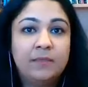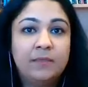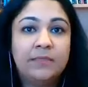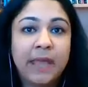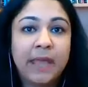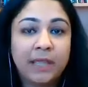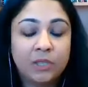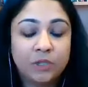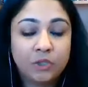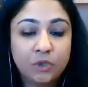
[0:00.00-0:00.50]

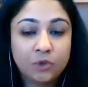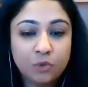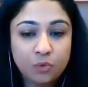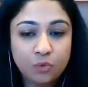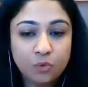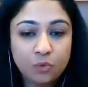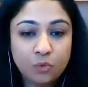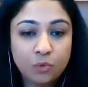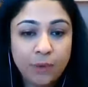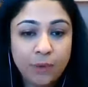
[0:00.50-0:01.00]
That
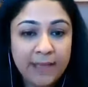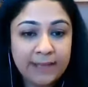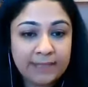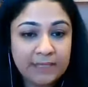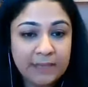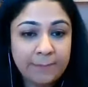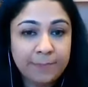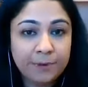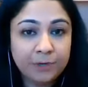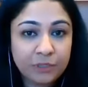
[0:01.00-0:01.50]
you as
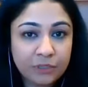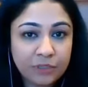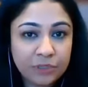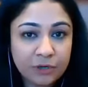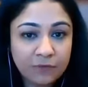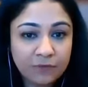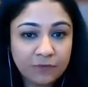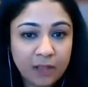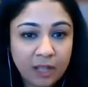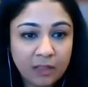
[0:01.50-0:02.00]
a person
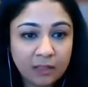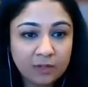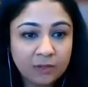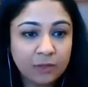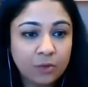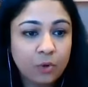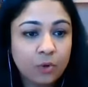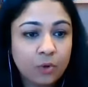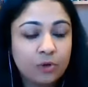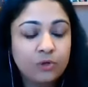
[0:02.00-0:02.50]
of color,
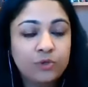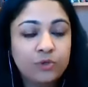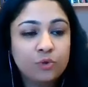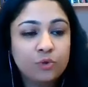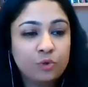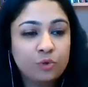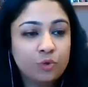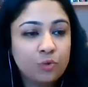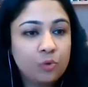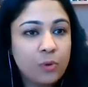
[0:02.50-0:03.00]
or
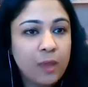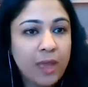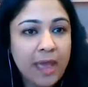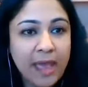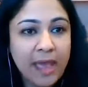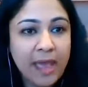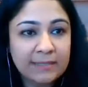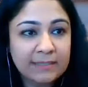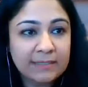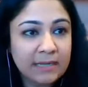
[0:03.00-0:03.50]
you
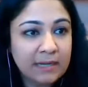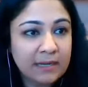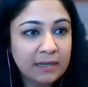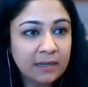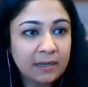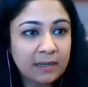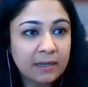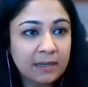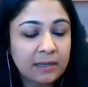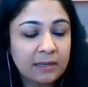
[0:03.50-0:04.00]
as
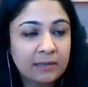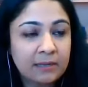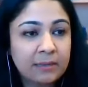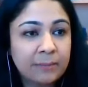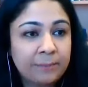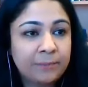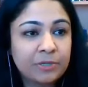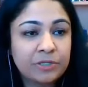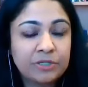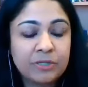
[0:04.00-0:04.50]
a
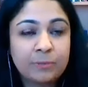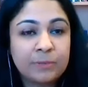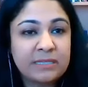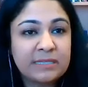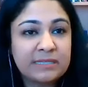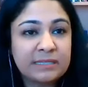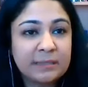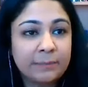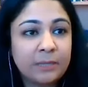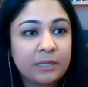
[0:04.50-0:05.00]
person with
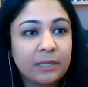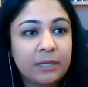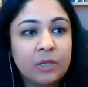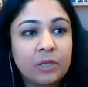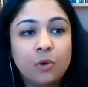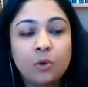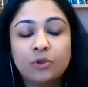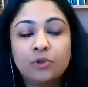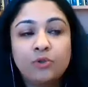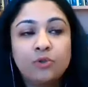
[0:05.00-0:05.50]
disability,
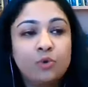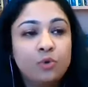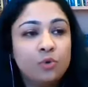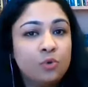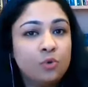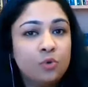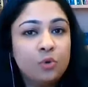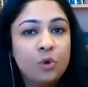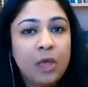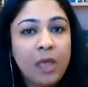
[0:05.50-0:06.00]
or
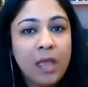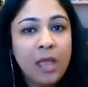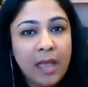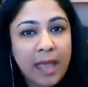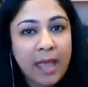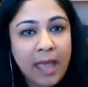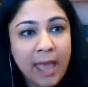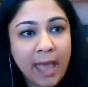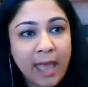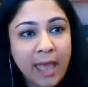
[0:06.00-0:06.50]
you
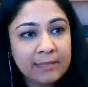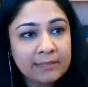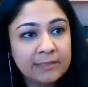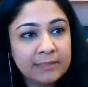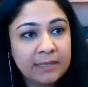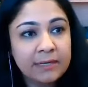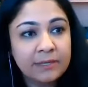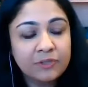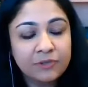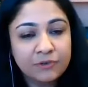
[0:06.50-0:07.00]
as
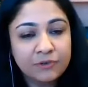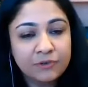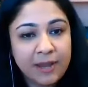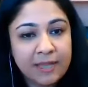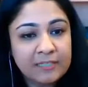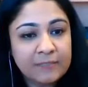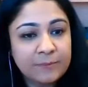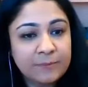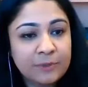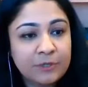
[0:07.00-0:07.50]
another
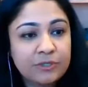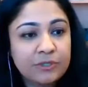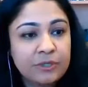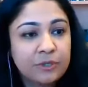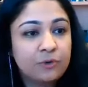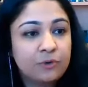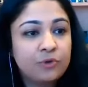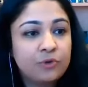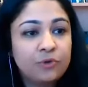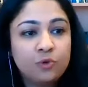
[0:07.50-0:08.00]
trans person,
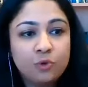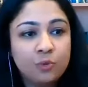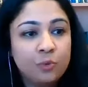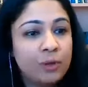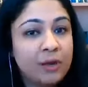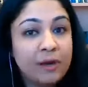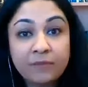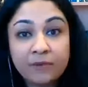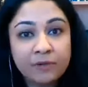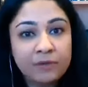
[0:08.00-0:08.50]
or you,
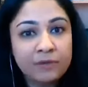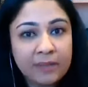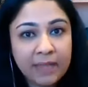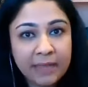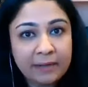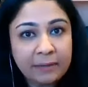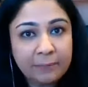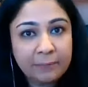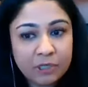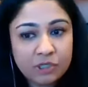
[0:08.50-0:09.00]
whatever
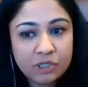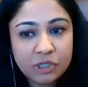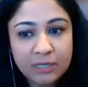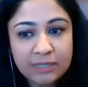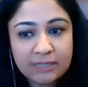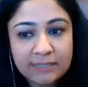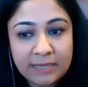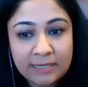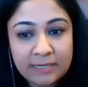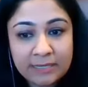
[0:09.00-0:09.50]
that
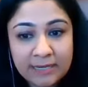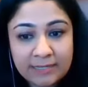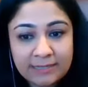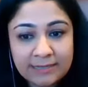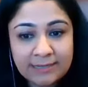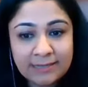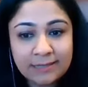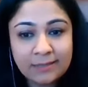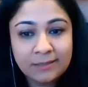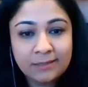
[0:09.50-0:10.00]
marginalized
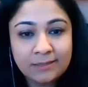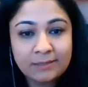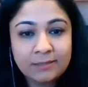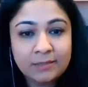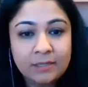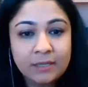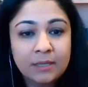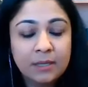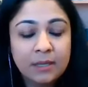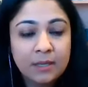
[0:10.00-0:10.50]
identity is
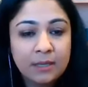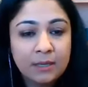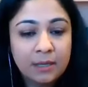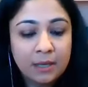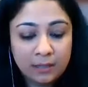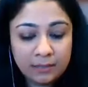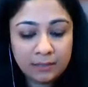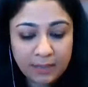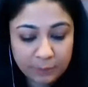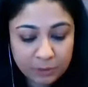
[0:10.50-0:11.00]

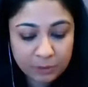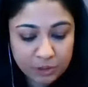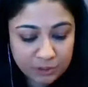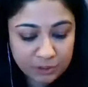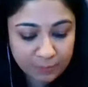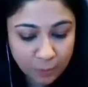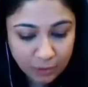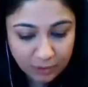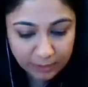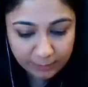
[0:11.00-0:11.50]
that was just
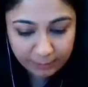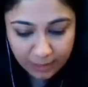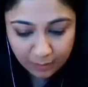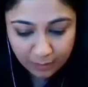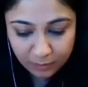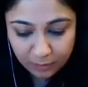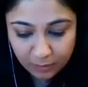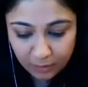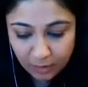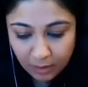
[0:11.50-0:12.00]
spoken
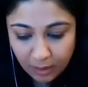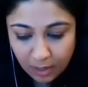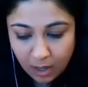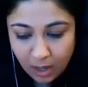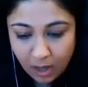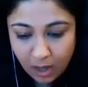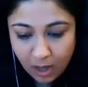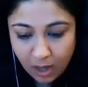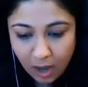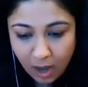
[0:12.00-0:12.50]
about,
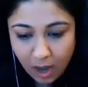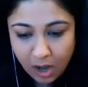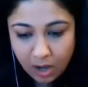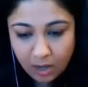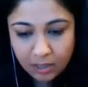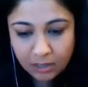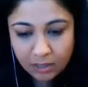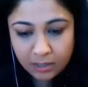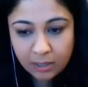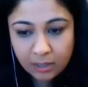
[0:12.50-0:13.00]

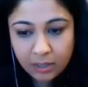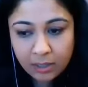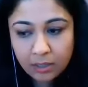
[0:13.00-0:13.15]
are